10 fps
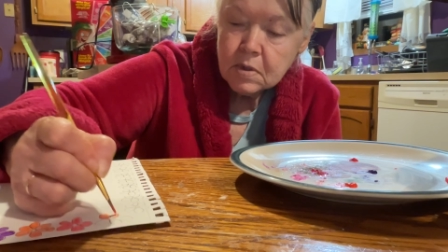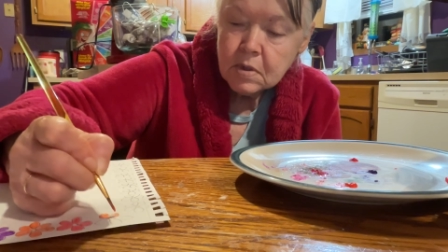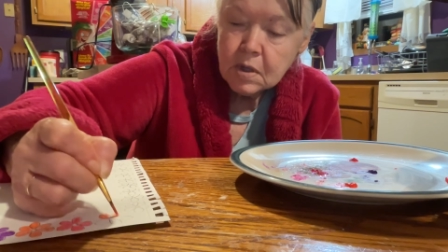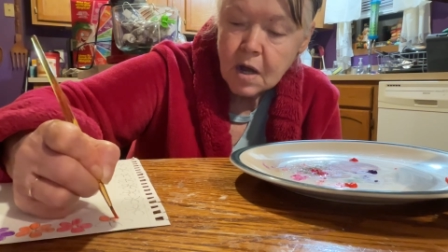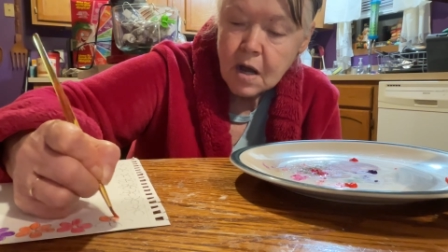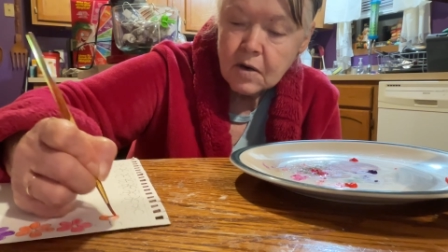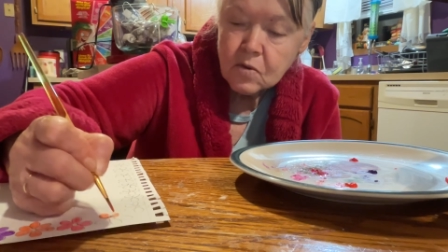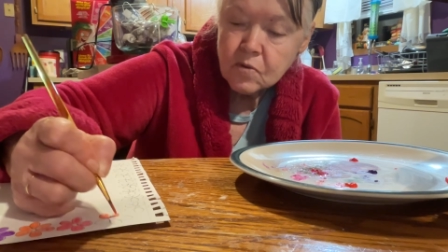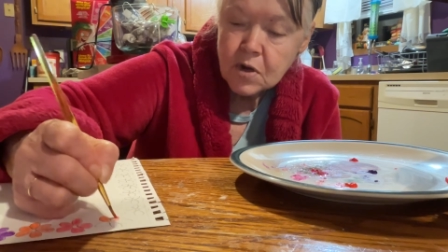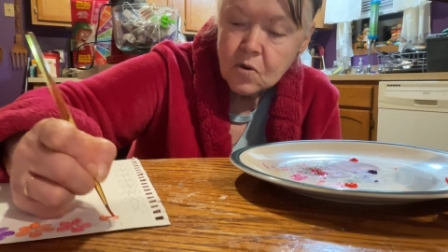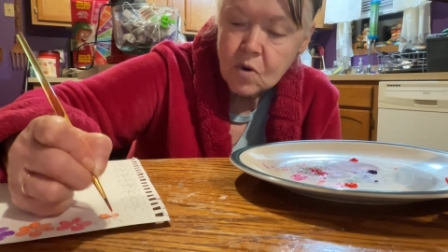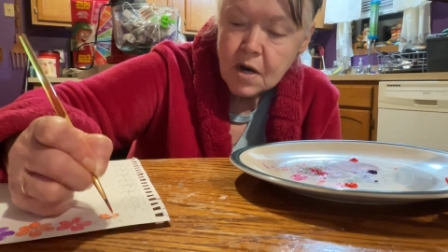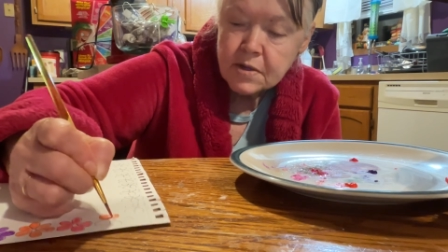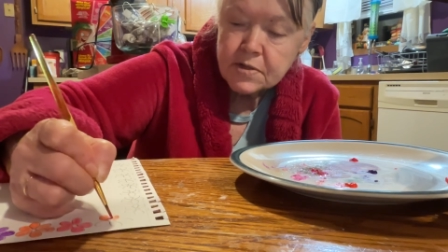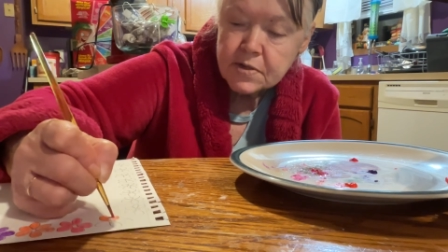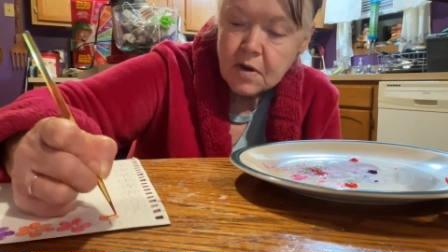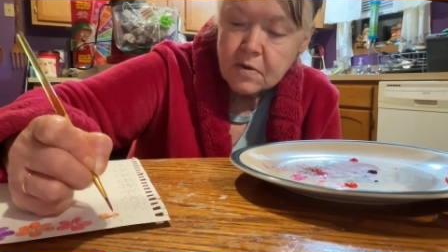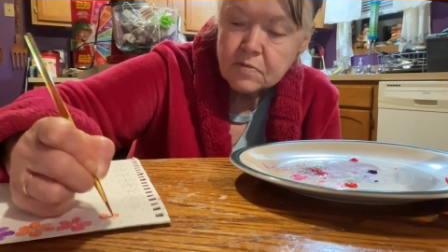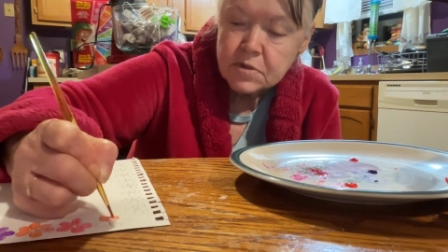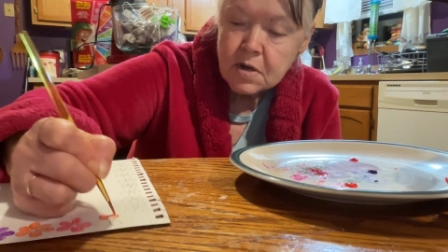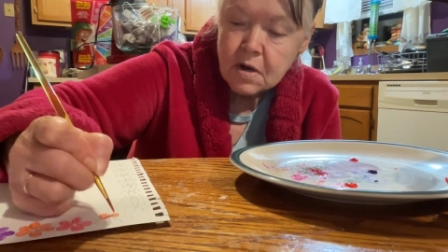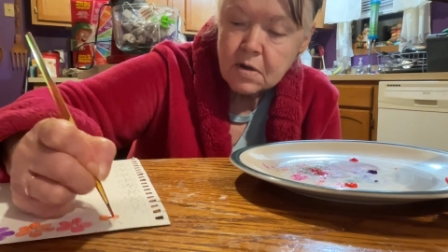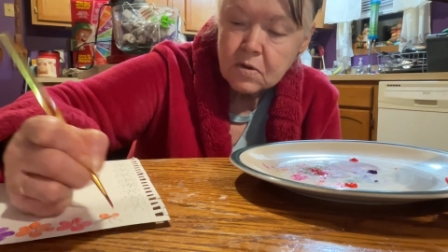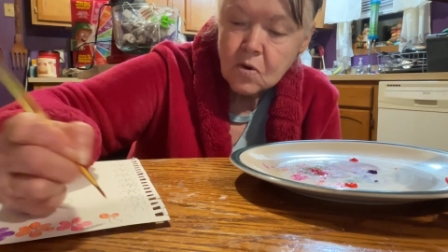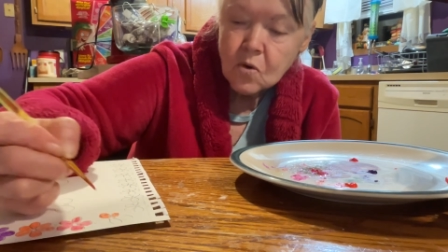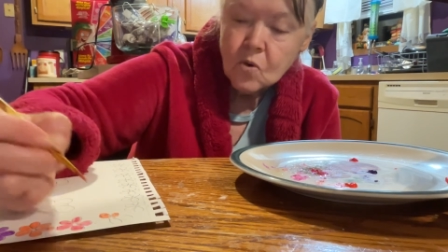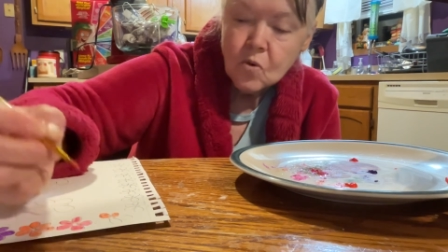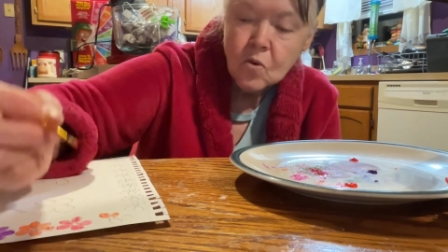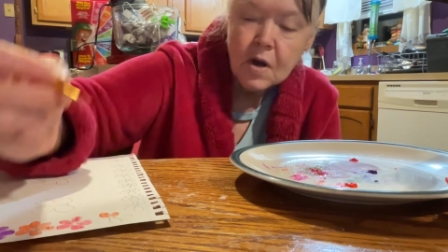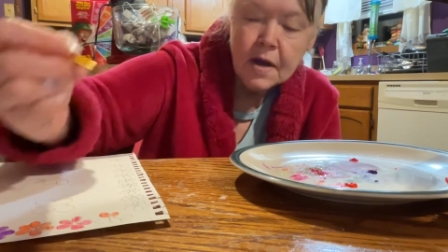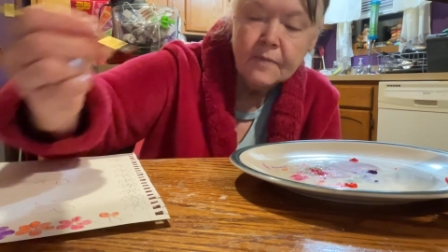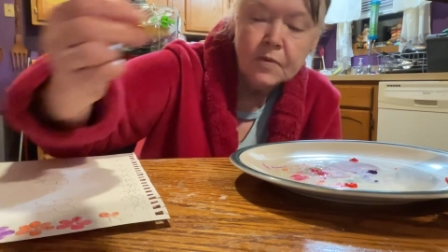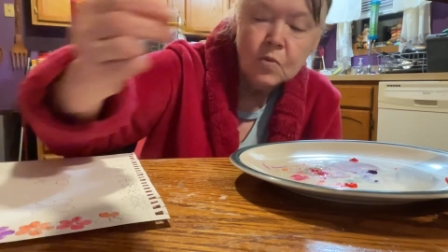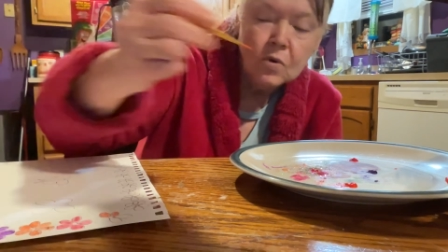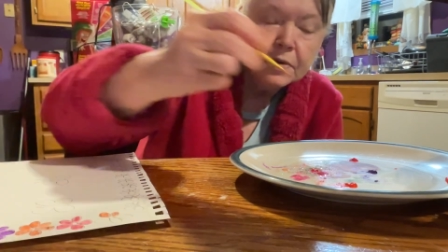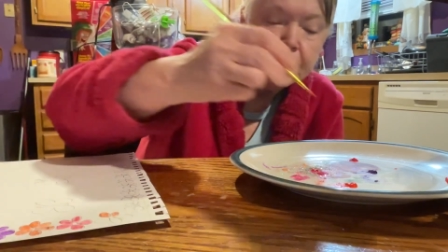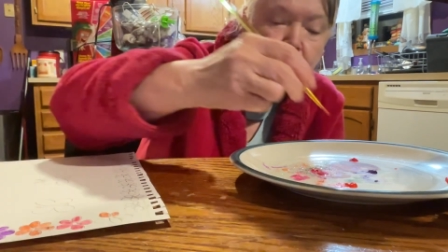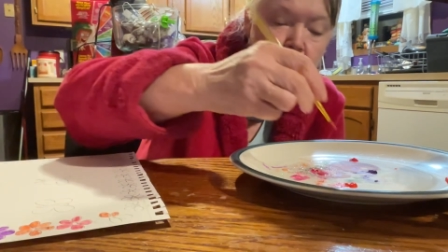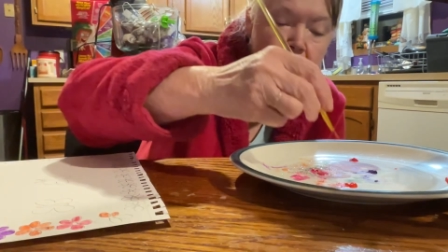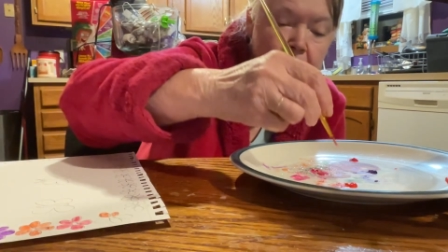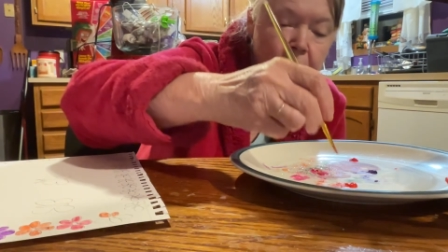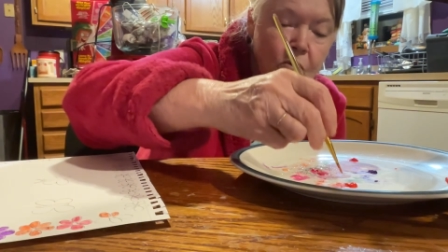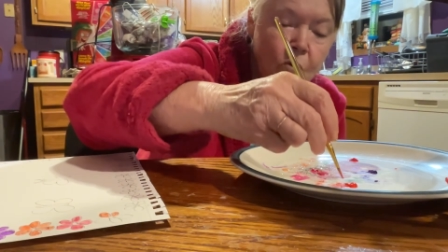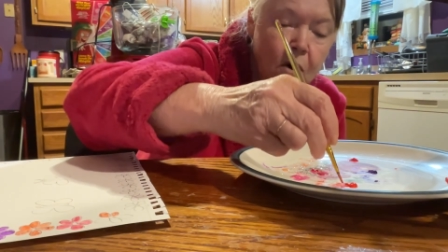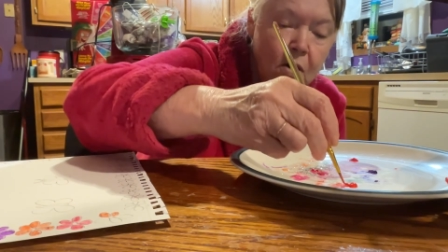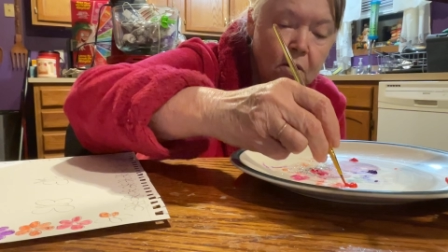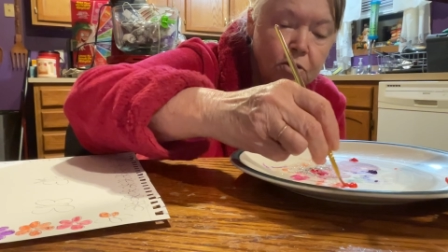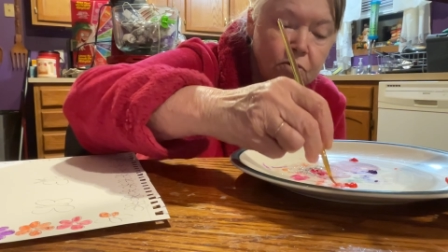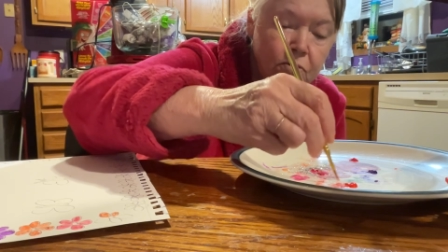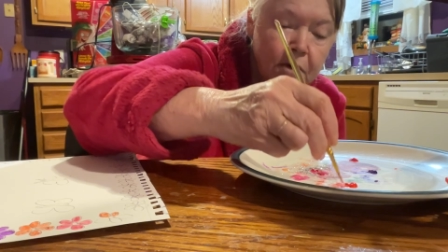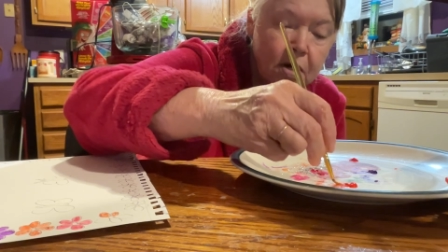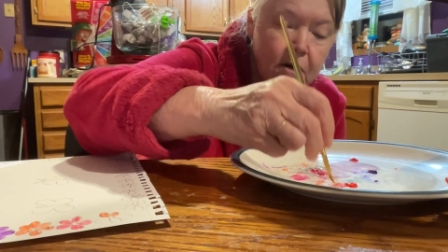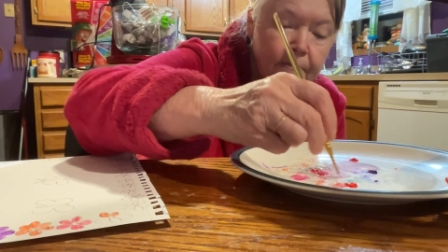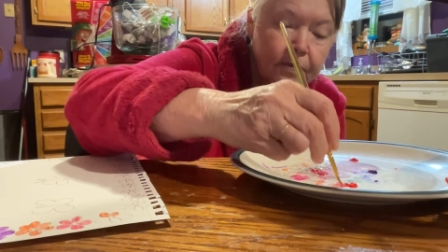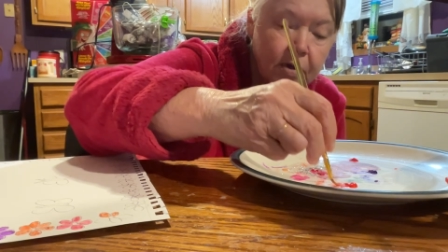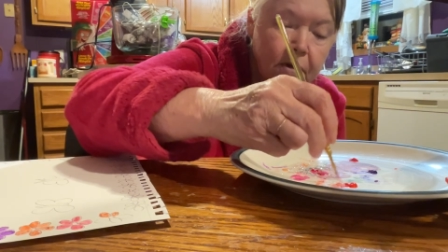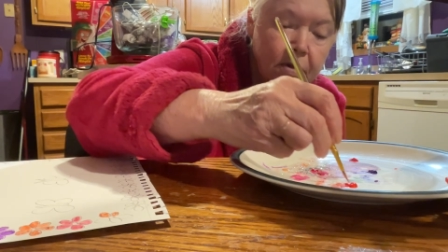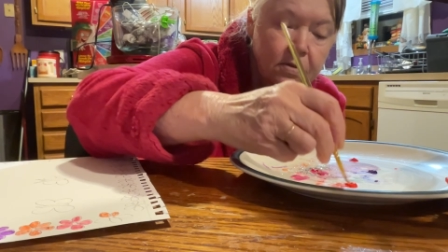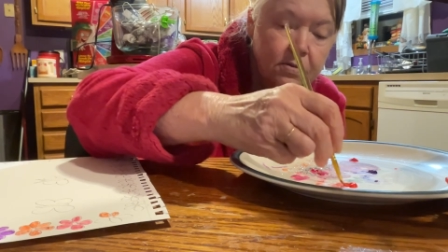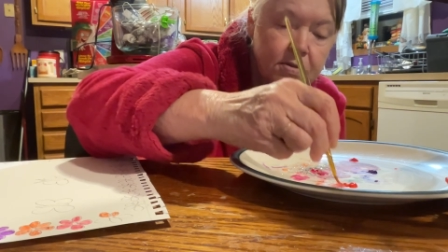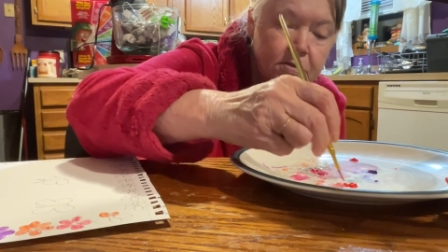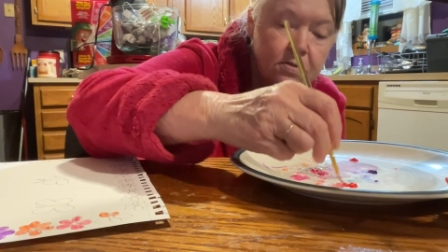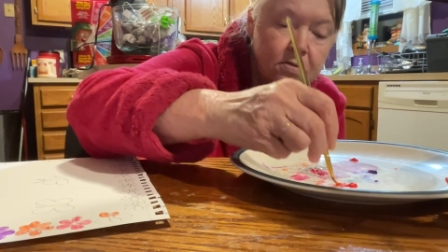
And I don't know, I just thought it was kind of cool having one of them wringer washer type things.